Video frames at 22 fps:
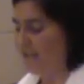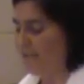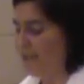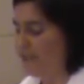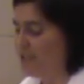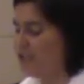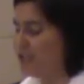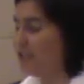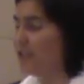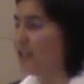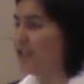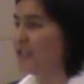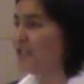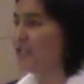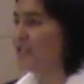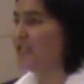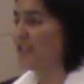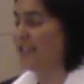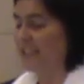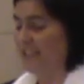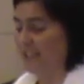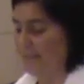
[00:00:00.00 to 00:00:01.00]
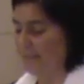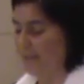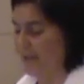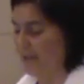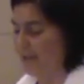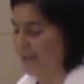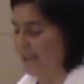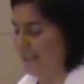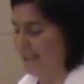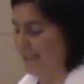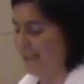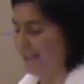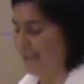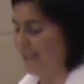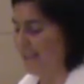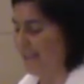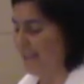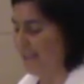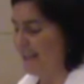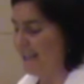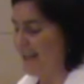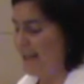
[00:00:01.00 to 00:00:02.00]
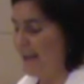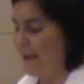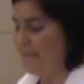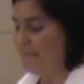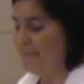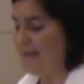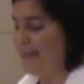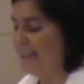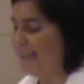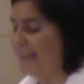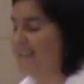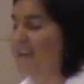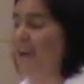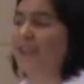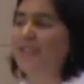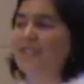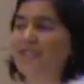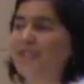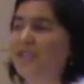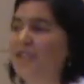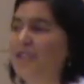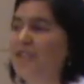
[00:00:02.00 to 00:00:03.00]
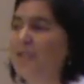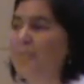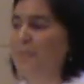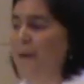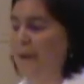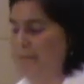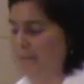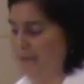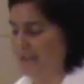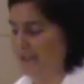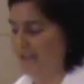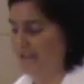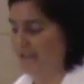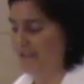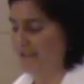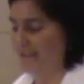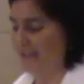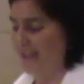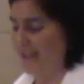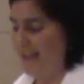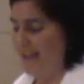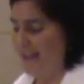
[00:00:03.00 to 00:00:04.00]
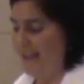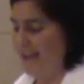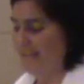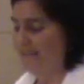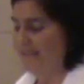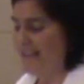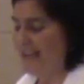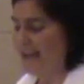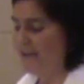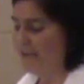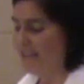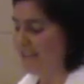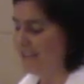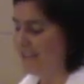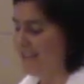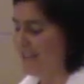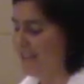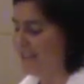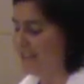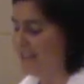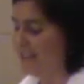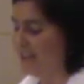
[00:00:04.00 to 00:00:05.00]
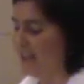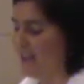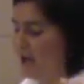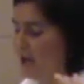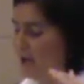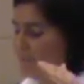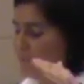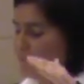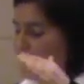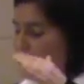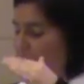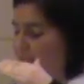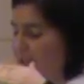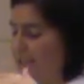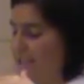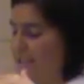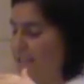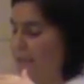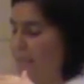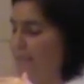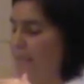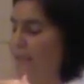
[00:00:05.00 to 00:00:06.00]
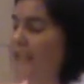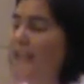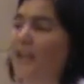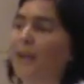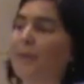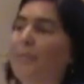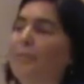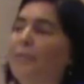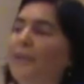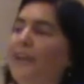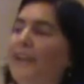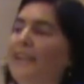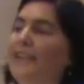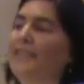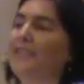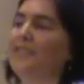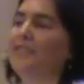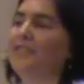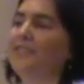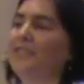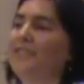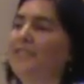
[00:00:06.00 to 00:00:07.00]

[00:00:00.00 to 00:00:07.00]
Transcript: from the church to the community, many non-church members have now extended their help to meet our bridge